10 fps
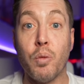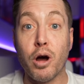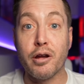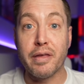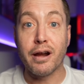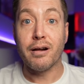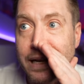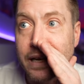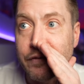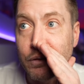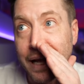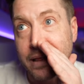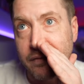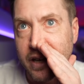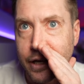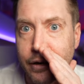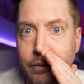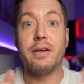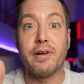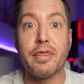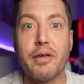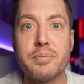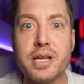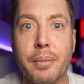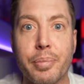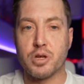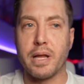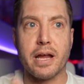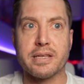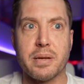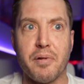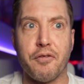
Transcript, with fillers: And while you're there, and if you like the video, give it a thumbs up. So like I said